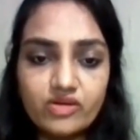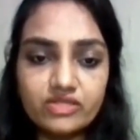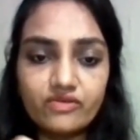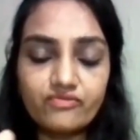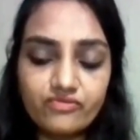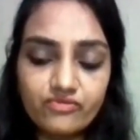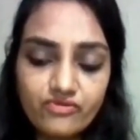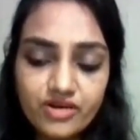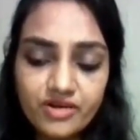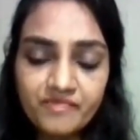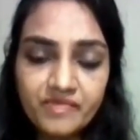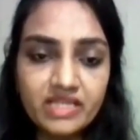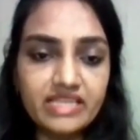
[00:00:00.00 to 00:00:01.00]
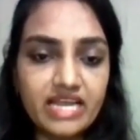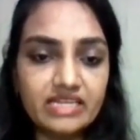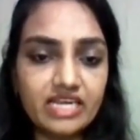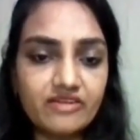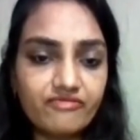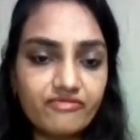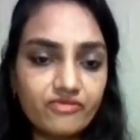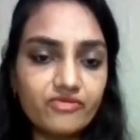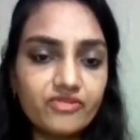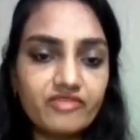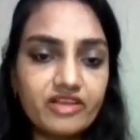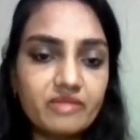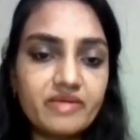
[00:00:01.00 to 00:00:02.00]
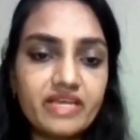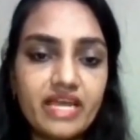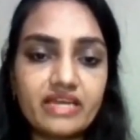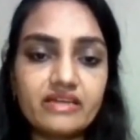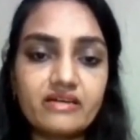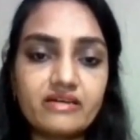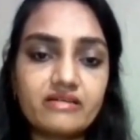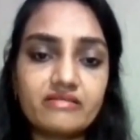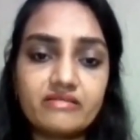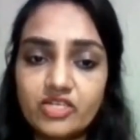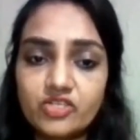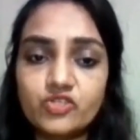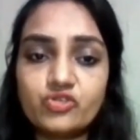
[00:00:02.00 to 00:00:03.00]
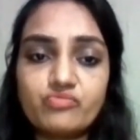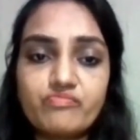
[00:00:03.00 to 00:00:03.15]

the food, then that food will be consumed